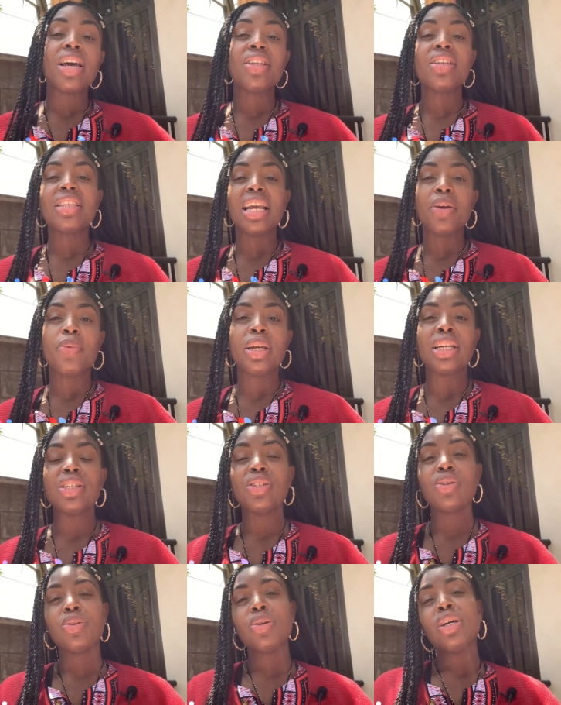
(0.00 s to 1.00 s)
thing we can
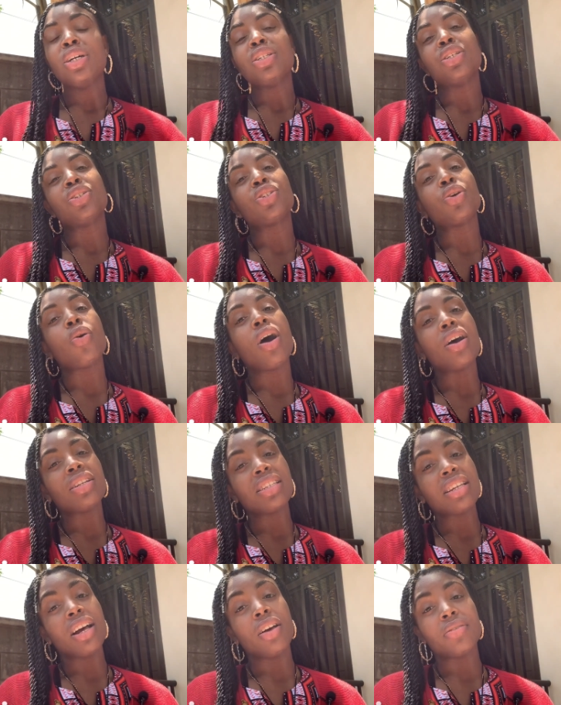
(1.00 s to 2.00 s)
do to show
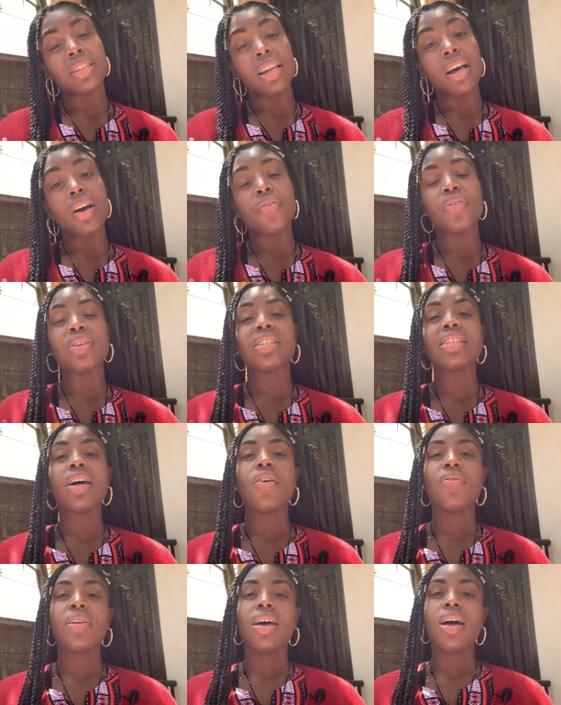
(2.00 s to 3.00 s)
ourselves love for
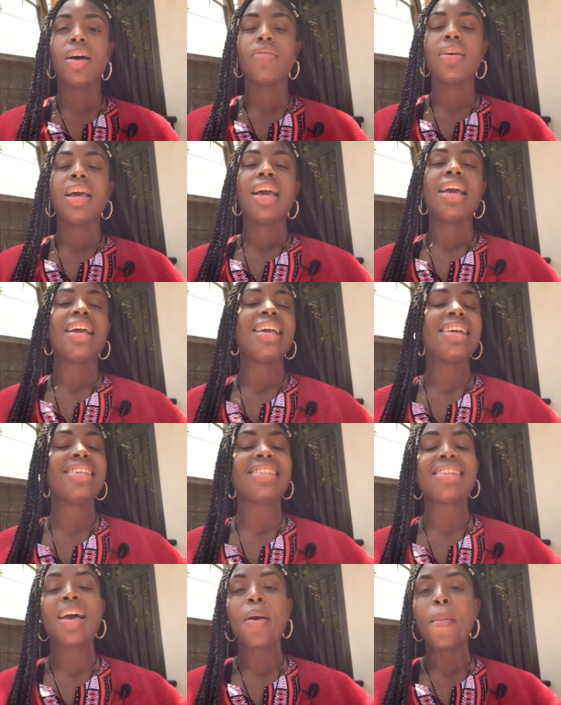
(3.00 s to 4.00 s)
self-love
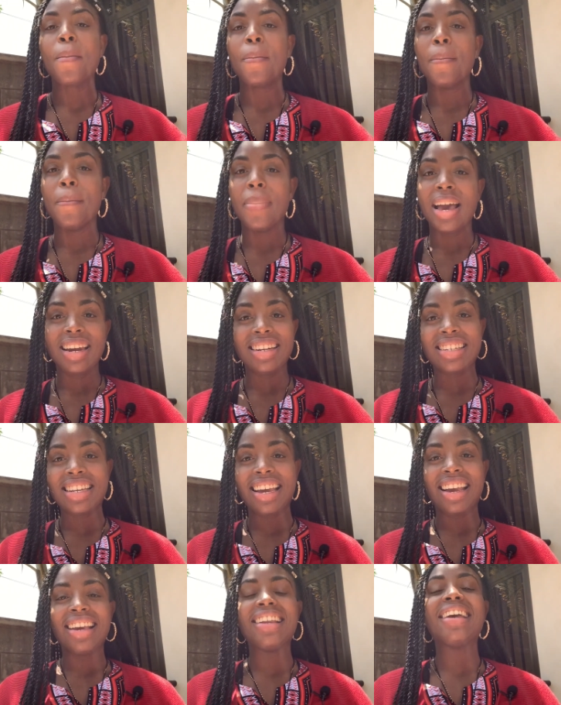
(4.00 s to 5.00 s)
is
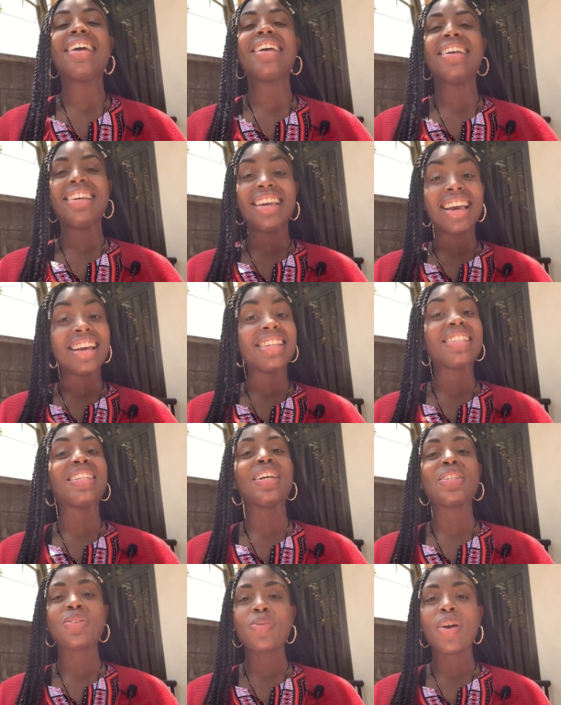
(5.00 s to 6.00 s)
meditate. Yes,
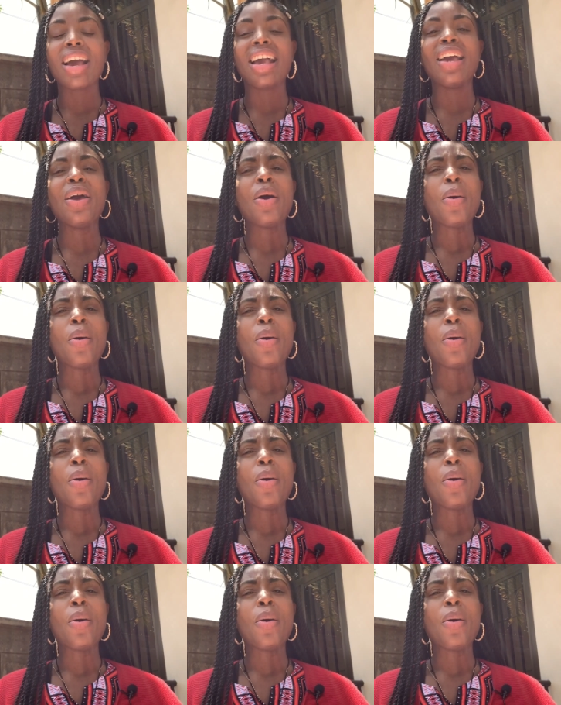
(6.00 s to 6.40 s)
that's right.